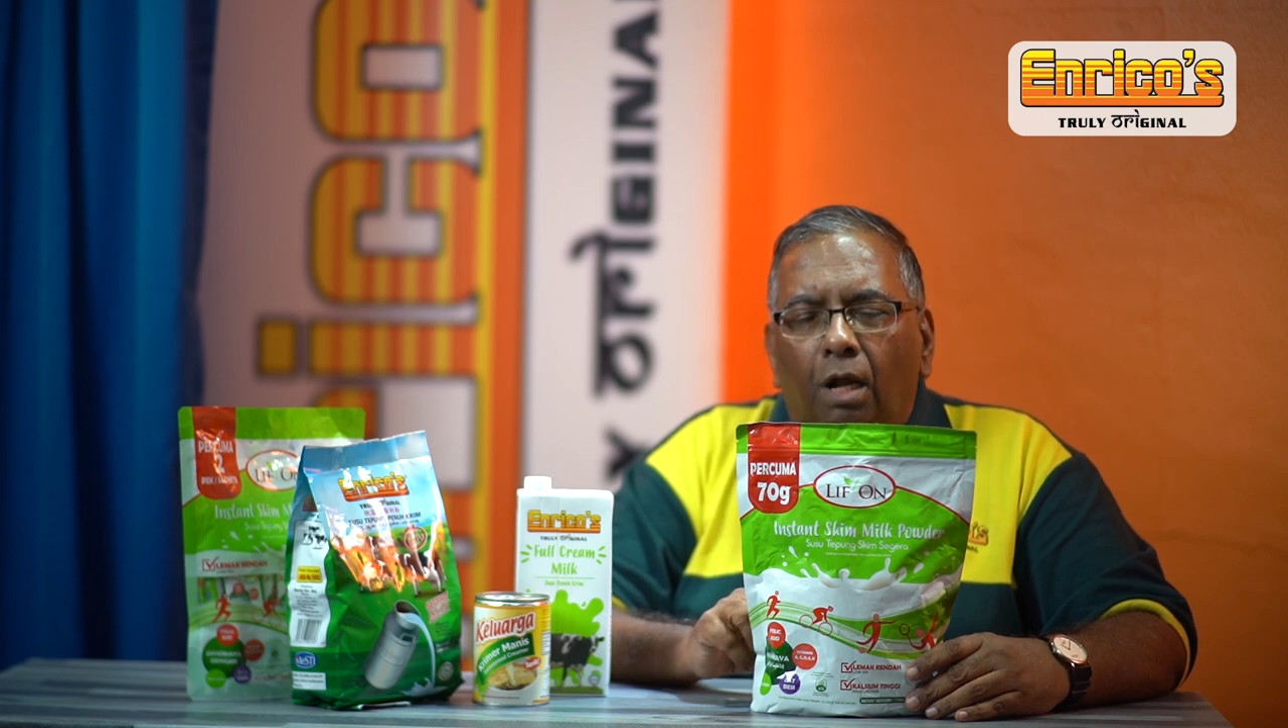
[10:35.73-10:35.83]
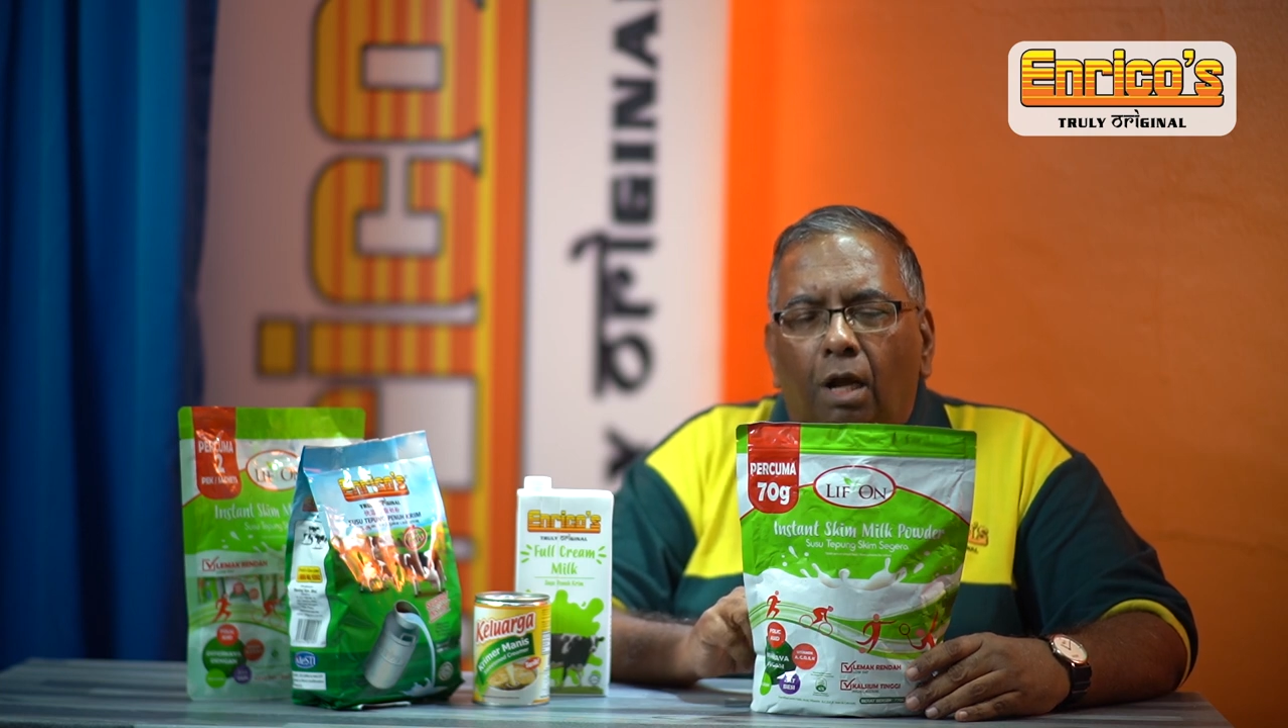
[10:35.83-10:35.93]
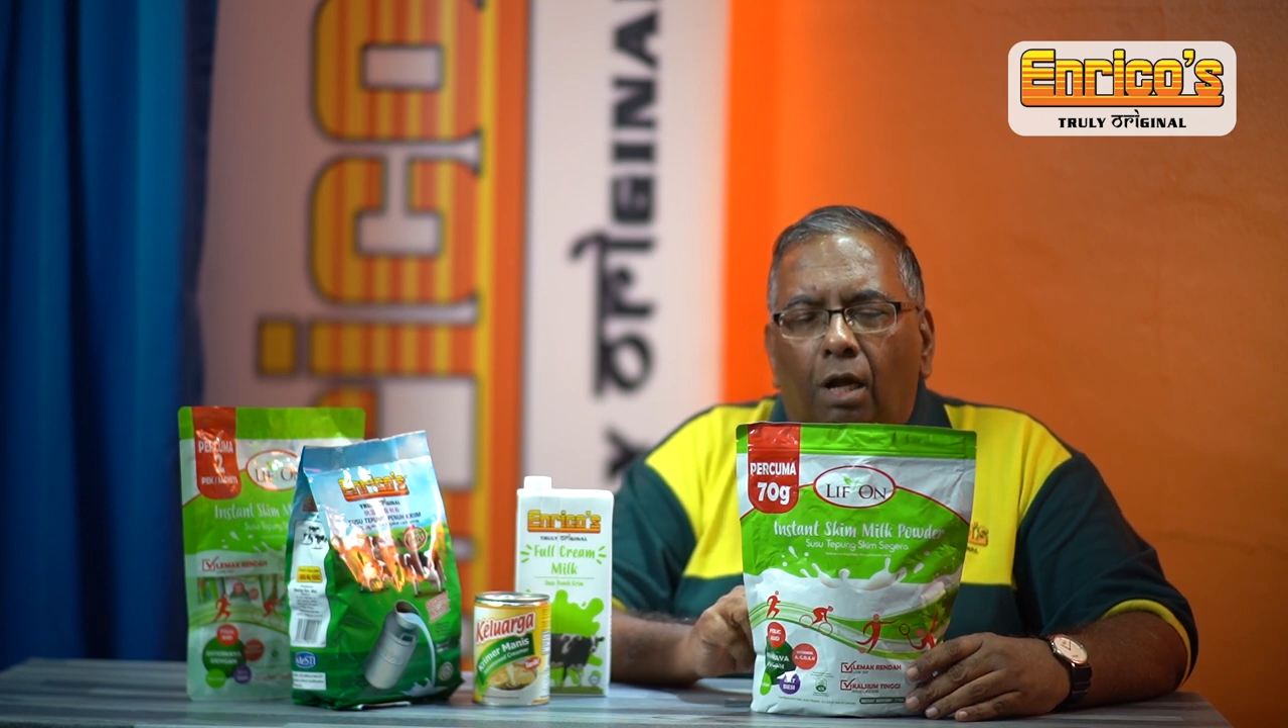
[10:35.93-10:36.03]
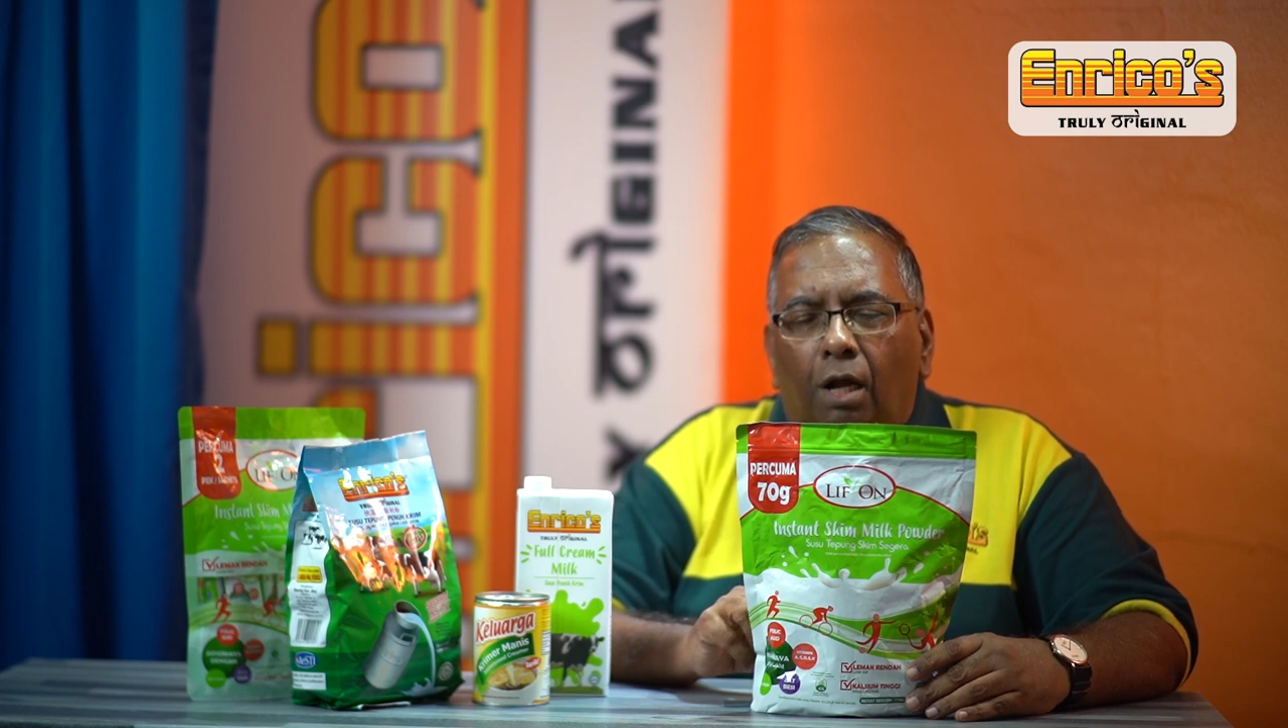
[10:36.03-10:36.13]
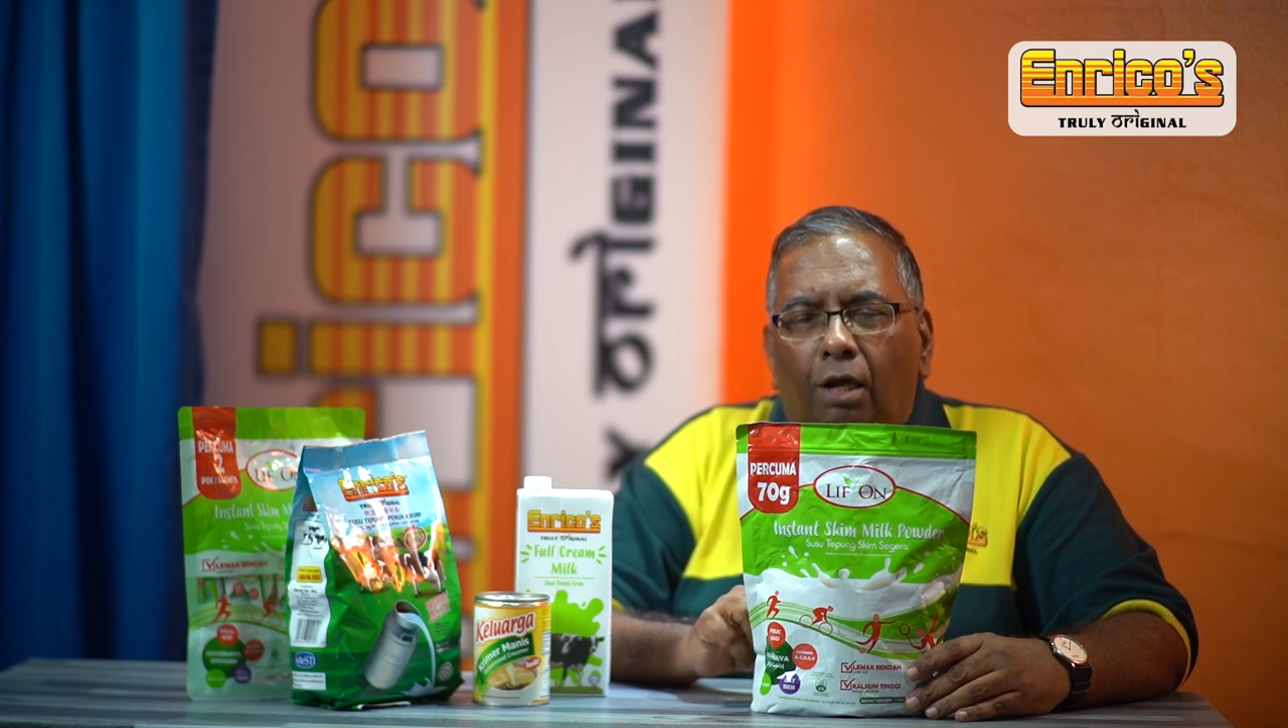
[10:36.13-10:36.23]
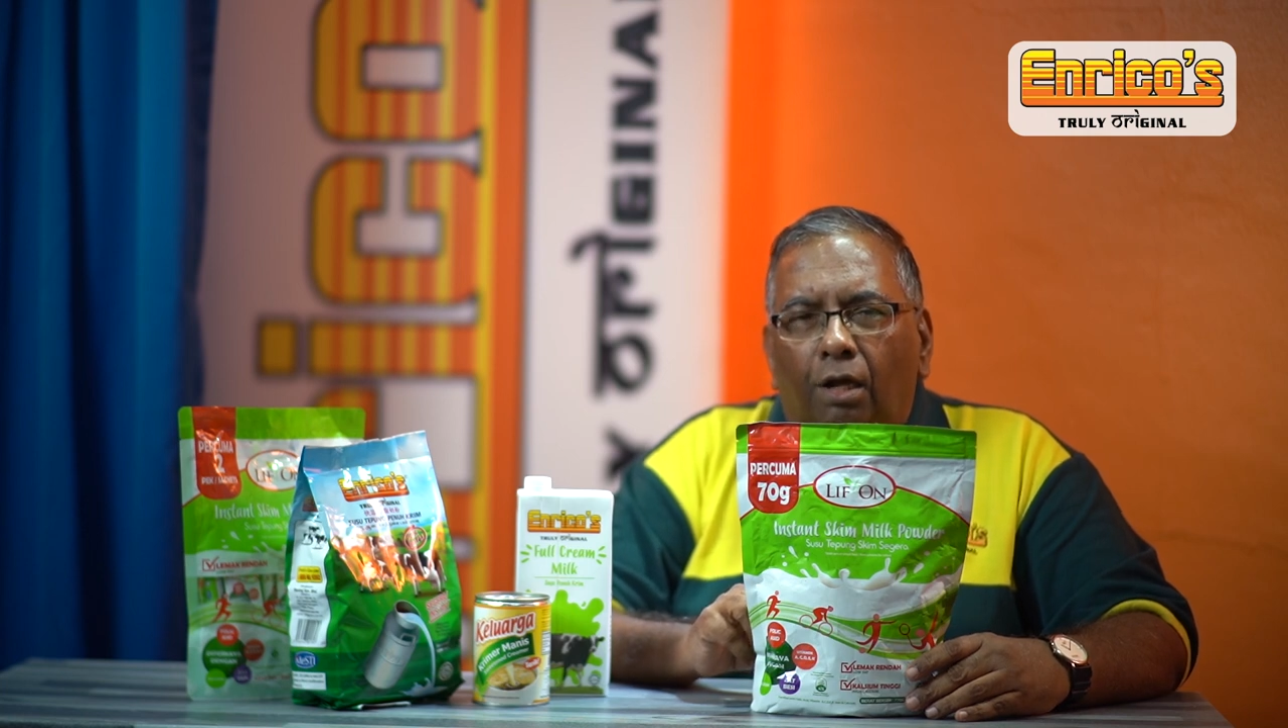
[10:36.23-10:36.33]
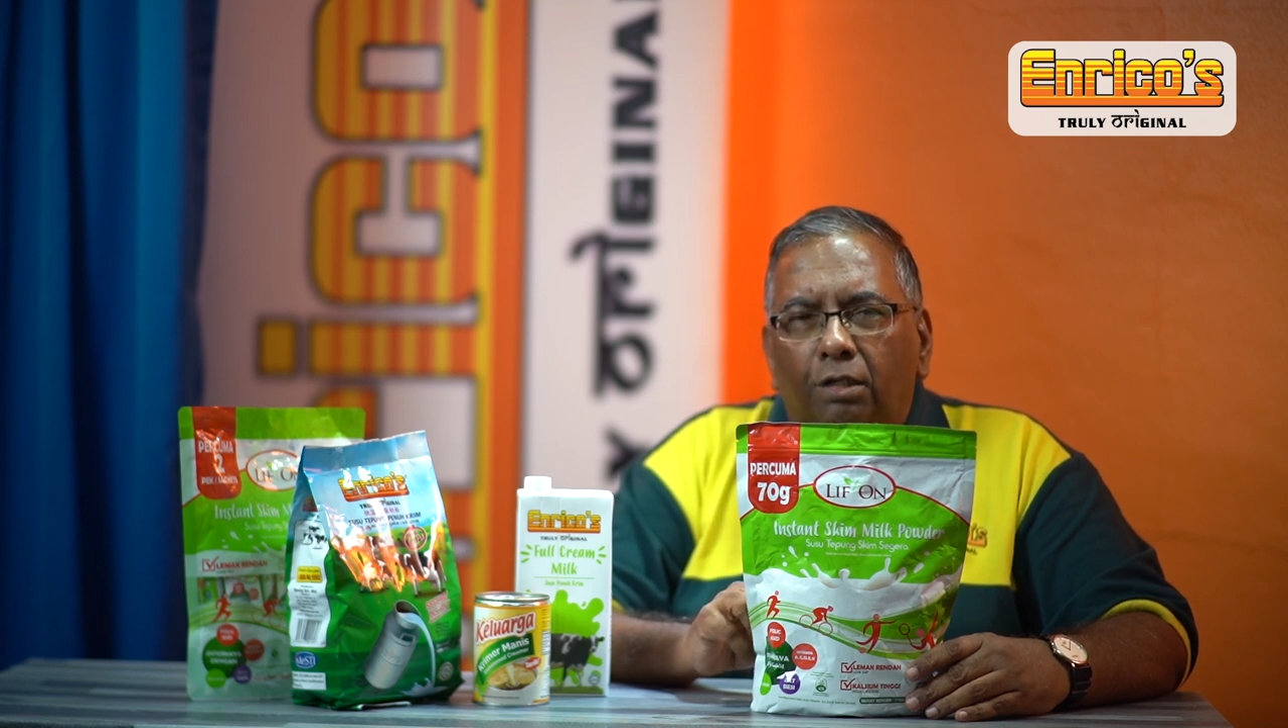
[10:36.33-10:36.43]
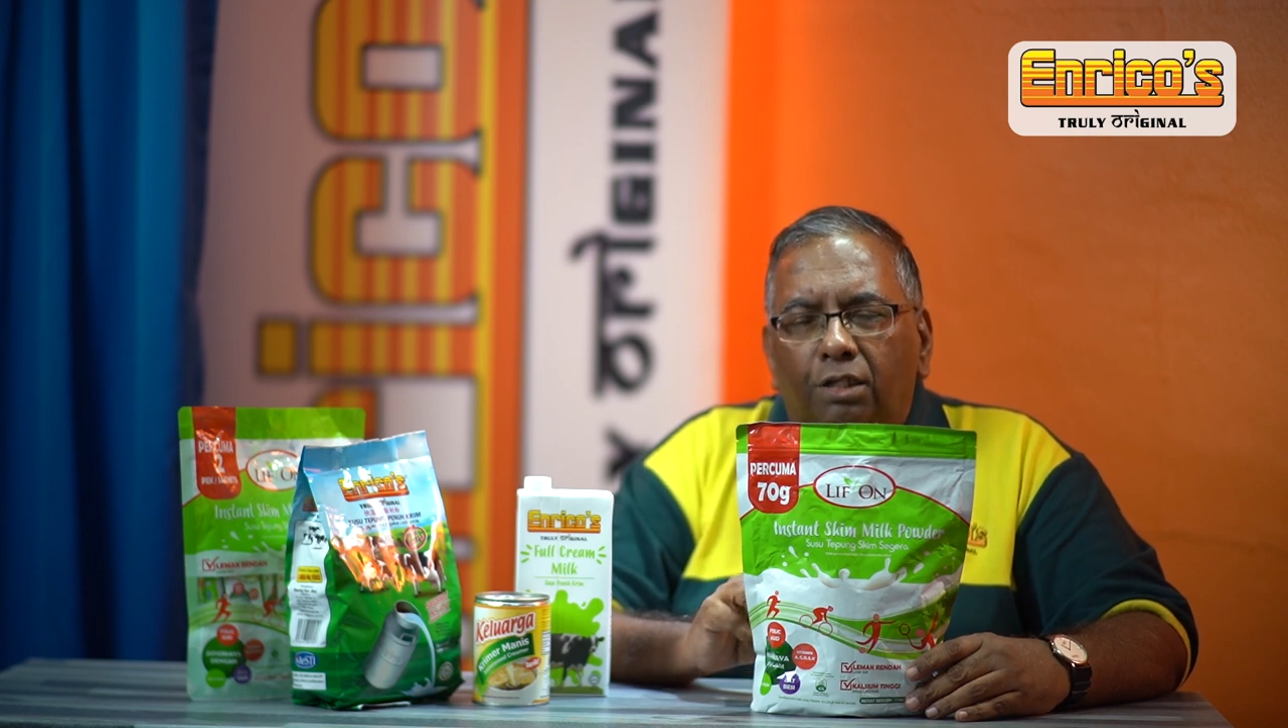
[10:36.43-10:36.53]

uh,